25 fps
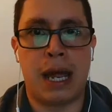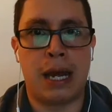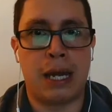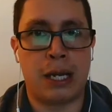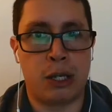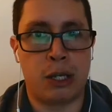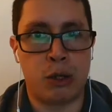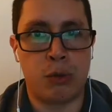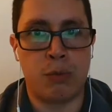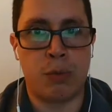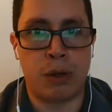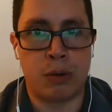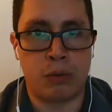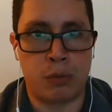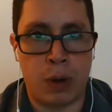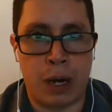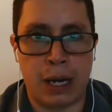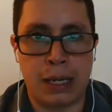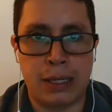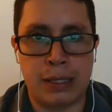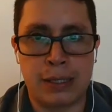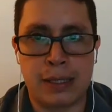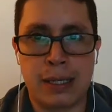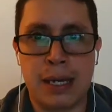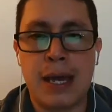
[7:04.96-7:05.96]
and human
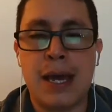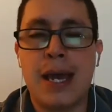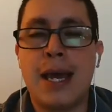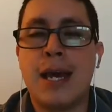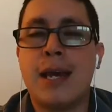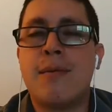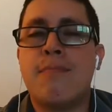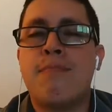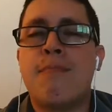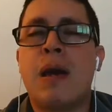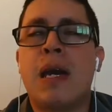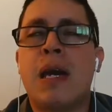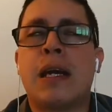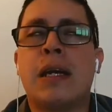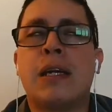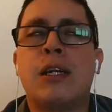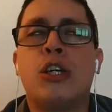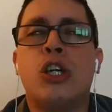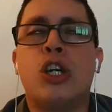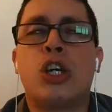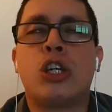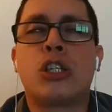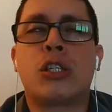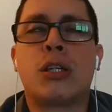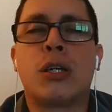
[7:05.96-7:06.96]
rights, made a
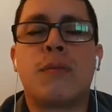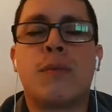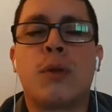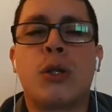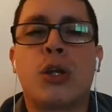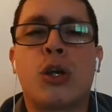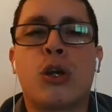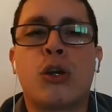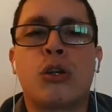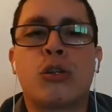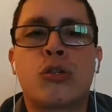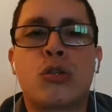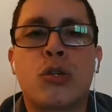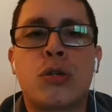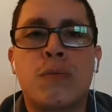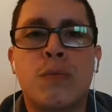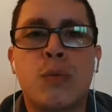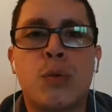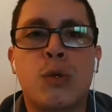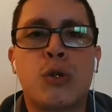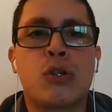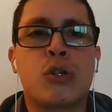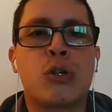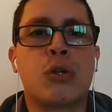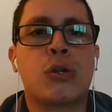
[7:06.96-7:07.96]
notable
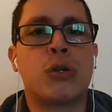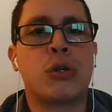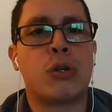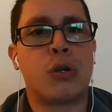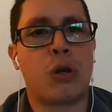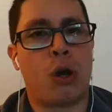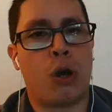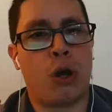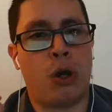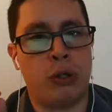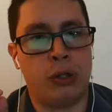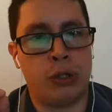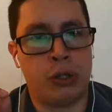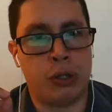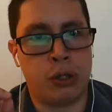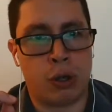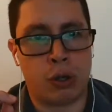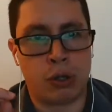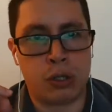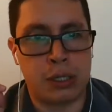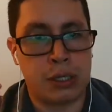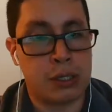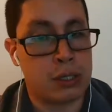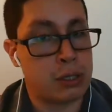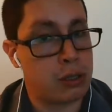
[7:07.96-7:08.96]
contribution on
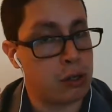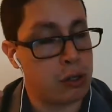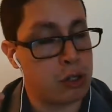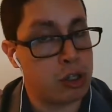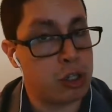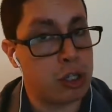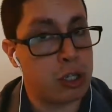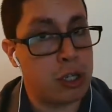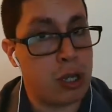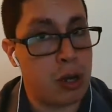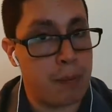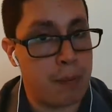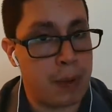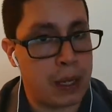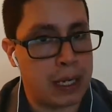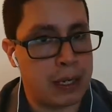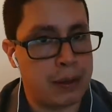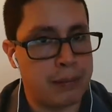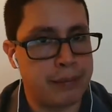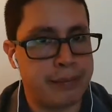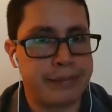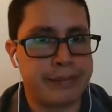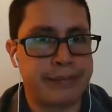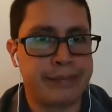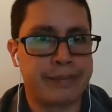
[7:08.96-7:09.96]
our discussion topic.
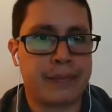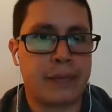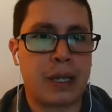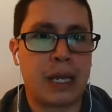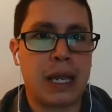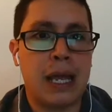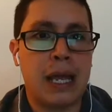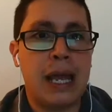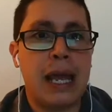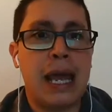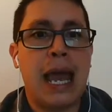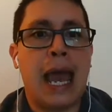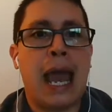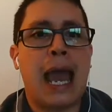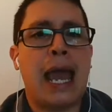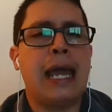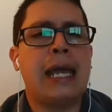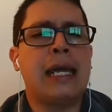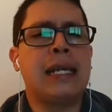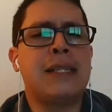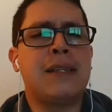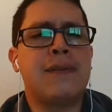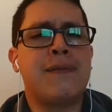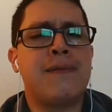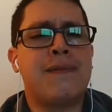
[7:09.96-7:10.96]

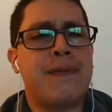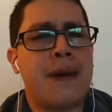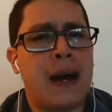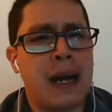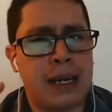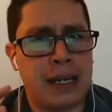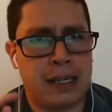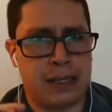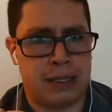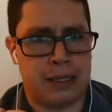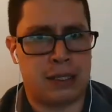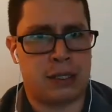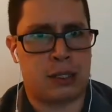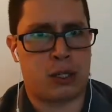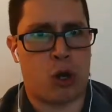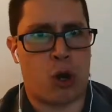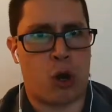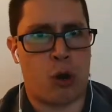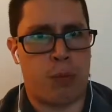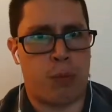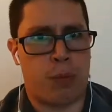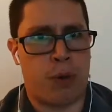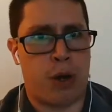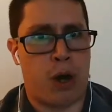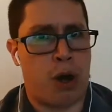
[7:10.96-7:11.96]
It defined the
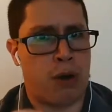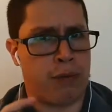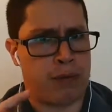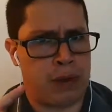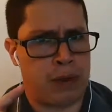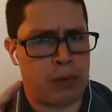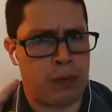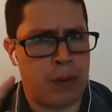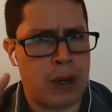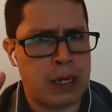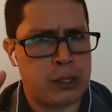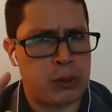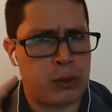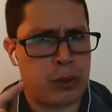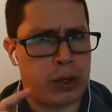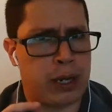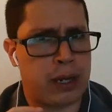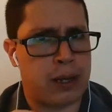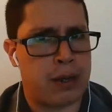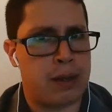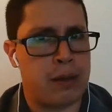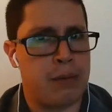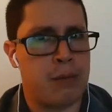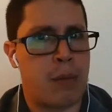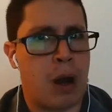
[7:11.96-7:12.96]
scope of the right to a
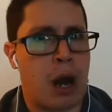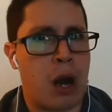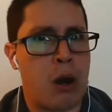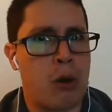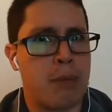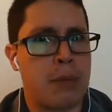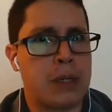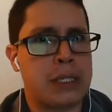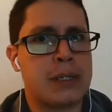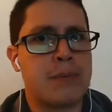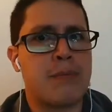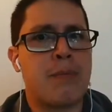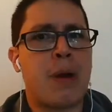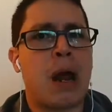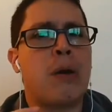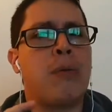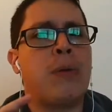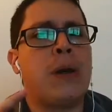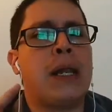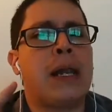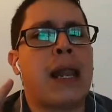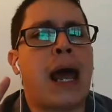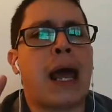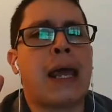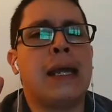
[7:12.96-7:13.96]
healthy environment by
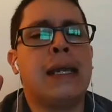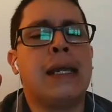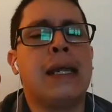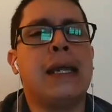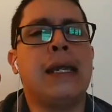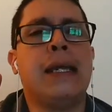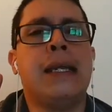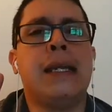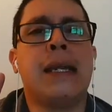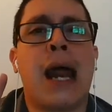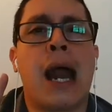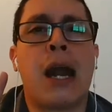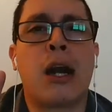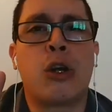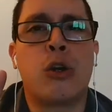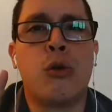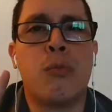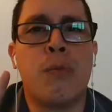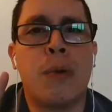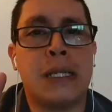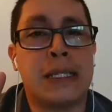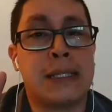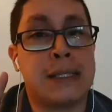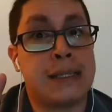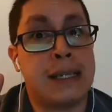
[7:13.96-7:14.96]
relying on
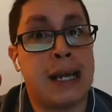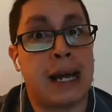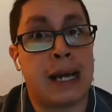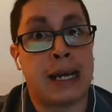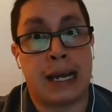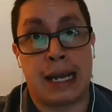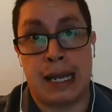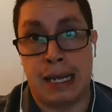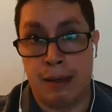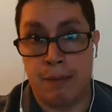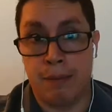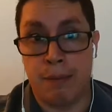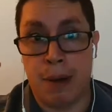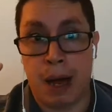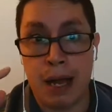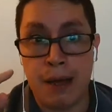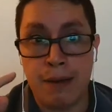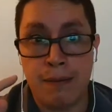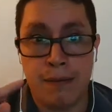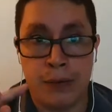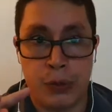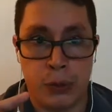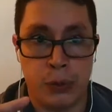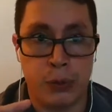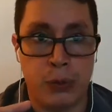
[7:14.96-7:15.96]
arguments that, in my
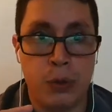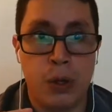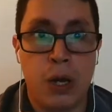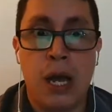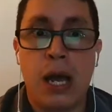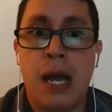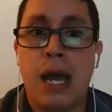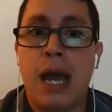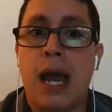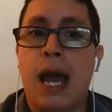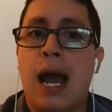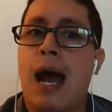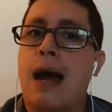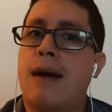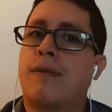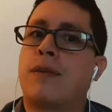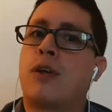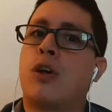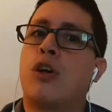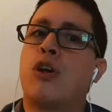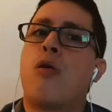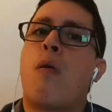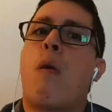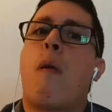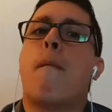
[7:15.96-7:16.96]
view, have
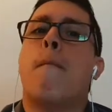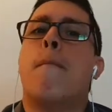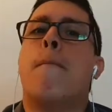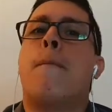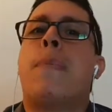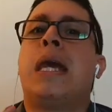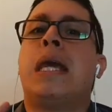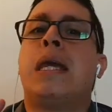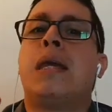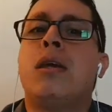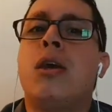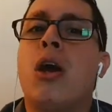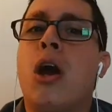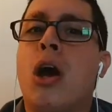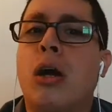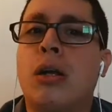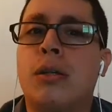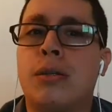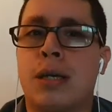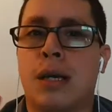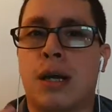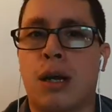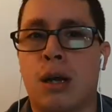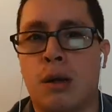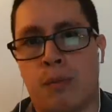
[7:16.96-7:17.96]
gone
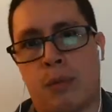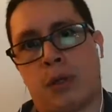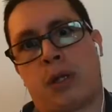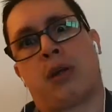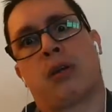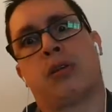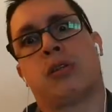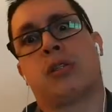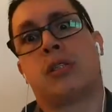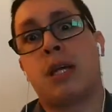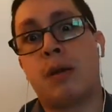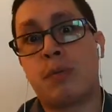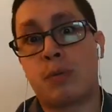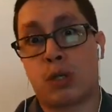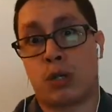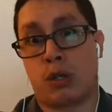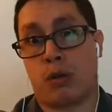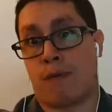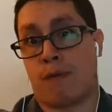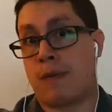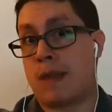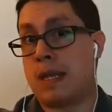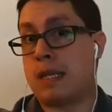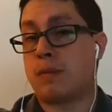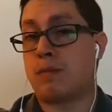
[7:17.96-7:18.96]
beyond the common conception
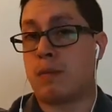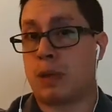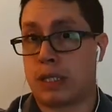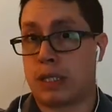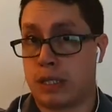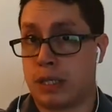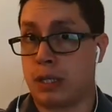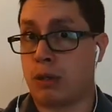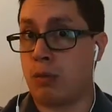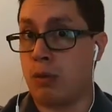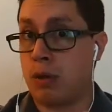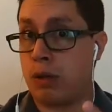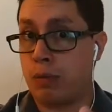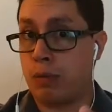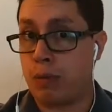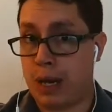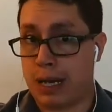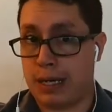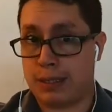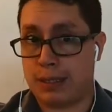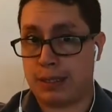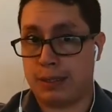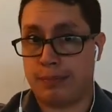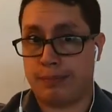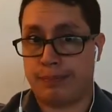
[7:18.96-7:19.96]
of this particular
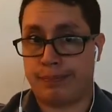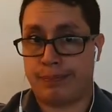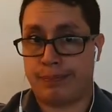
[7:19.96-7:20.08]
right.